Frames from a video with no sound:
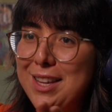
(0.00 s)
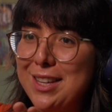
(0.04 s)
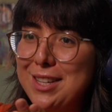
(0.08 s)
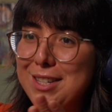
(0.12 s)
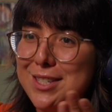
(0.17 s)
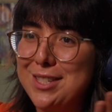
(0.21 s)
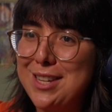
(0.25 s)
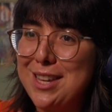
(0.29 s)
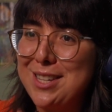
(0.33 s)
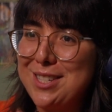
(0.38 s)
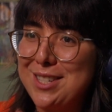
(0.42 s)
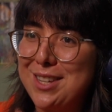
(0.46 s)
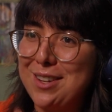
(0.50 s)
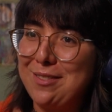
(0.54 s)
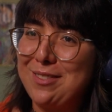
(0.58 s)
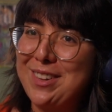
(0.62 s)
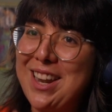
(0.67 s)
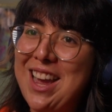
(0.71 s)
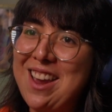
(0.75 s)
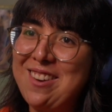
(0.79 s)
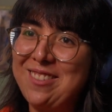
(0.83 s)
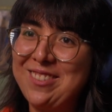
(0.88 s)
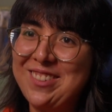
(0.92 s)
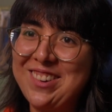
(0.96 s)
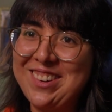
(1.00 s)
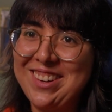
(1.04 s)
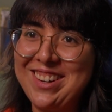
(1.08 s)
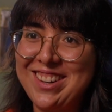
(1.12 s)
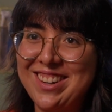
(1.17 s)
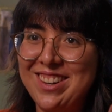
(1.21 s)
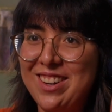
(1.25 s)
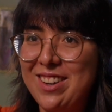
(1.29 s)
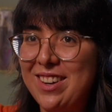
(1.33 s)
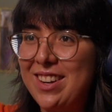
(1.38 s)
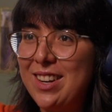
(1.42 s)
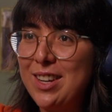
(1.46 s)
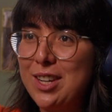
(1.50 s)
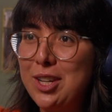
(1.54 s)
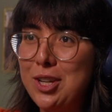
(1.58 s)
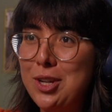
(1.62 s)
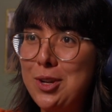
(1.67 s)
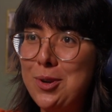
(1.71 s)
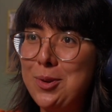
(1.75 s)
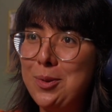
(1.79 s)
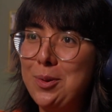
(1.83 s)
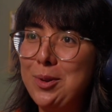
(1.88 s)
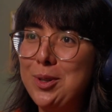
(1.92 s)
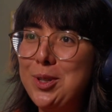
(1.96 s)
the sense of life with
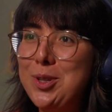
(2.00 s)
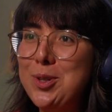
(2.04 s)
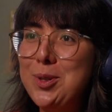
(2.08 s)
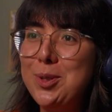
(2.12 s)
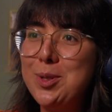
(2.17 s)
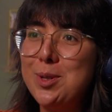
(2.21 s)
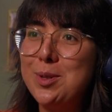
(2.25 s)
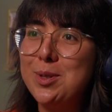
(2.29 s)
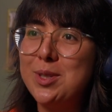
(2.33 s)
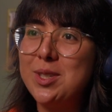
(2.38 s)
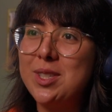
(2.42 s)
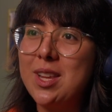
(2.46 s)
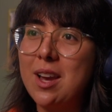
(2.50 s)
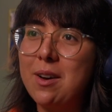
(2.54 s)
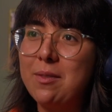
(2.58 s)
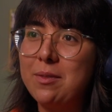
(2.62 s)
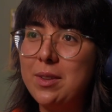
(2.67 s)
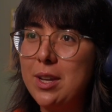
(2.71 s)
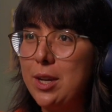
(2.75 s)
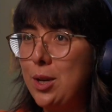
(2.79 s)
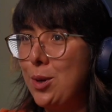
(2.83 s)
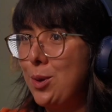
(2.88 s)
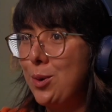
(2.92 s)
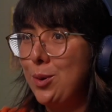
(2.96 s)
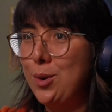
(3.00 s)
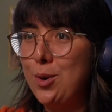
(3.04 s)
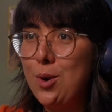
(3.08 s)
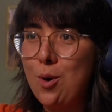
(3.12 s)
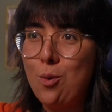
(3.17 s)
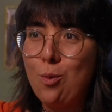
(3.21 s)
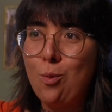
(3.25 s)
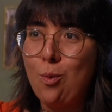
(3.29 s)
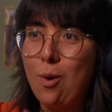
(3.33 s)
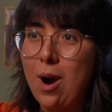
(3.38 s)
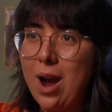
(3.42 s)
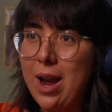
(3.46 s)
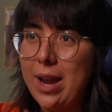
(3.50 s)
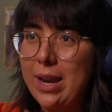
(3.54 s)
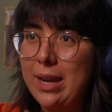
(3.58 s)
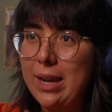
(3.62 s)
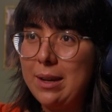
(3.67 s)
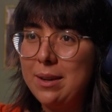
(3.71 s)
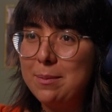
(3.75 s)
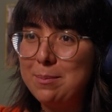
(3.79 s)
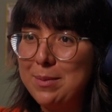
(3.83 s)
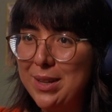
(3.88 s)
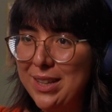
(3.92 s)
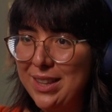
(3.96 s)
you do stuff that you don't know
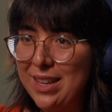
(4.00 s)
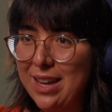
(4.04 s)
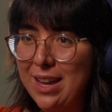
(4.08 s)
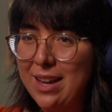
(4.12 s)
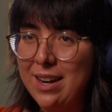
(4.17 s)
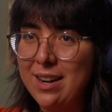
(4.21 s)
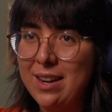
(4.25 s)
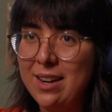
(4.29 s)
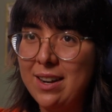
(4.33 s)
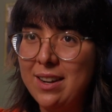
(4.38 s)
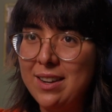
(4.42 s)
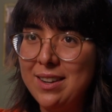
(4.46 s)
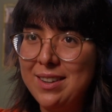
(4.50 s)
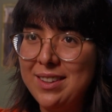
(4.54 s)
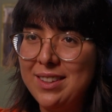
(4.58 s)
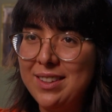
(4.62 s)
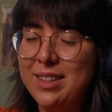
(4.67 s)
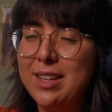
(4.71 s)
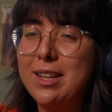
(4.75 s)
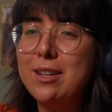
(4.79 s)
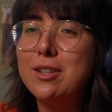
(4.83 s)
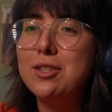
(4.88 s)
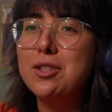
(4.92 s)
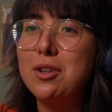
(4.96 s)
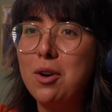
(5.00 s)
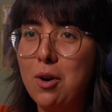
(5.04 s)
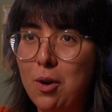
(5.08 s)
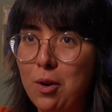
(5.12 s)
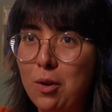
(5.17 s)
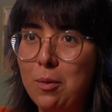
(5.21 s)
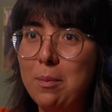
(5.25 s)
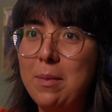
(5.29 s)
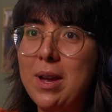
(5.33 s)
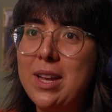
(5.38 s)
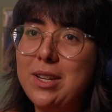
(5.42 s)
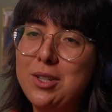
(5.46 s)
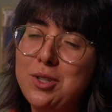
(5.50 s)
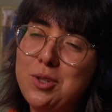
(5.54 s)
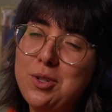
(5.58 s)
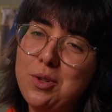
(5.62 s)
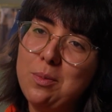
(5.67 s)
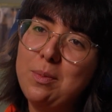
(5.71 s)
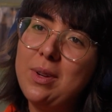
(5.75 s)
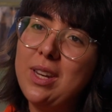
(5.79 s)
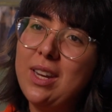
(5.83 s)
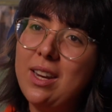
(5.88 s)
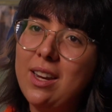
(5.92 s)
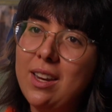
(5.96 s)
why, but then it's all meant to
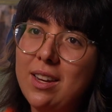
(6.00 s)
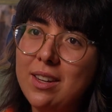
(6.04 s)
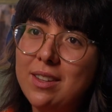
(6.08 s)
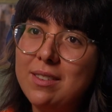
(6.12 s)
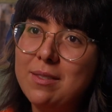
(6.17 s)
be,